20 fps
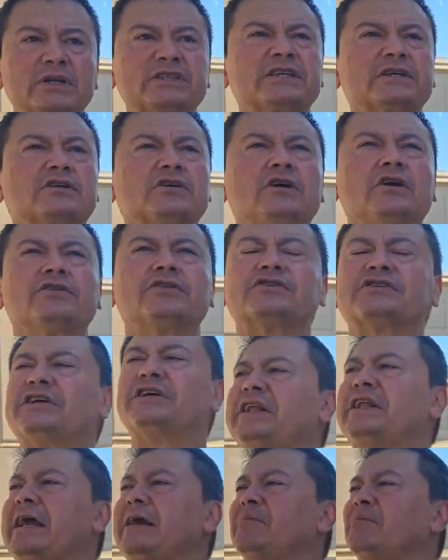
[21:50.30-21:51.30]
What's it called? There's a
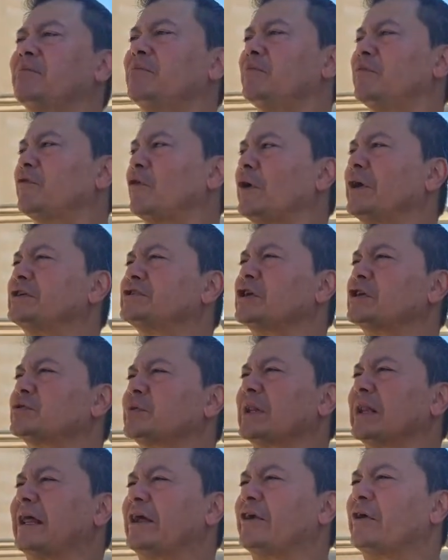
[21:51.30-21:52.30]
name for it. It starts with
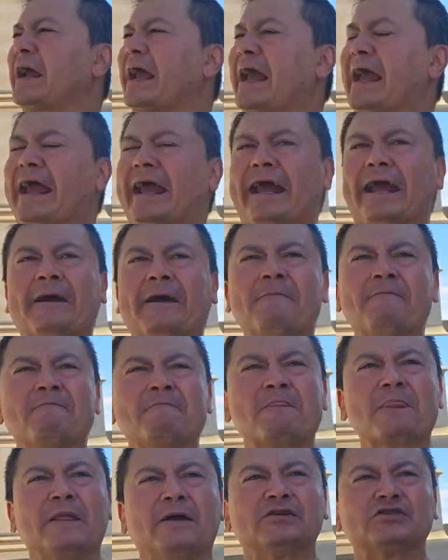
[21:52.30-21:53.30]
the letter A.
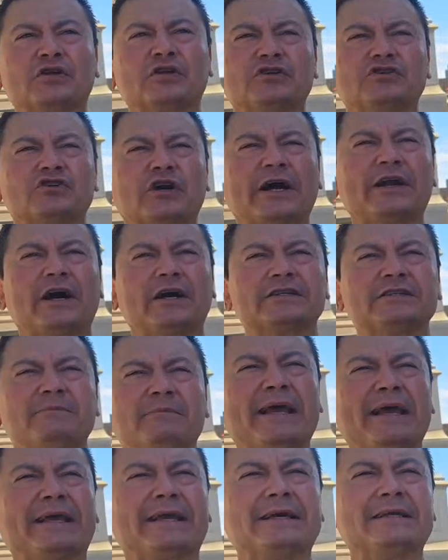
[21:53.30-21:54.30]
So try not to
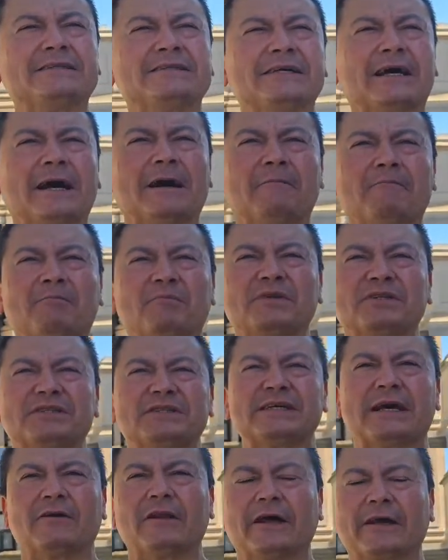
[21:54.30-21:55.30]
make it
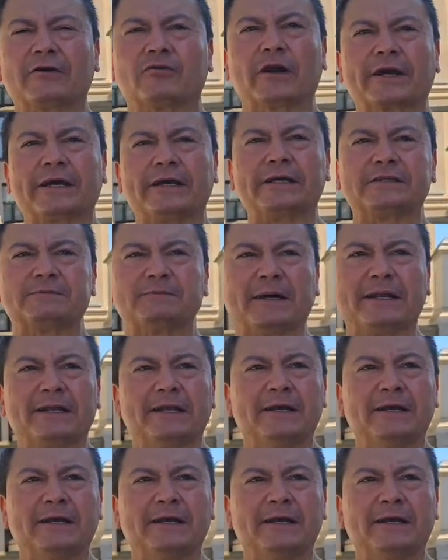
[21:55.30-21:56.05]
sound like crickets, but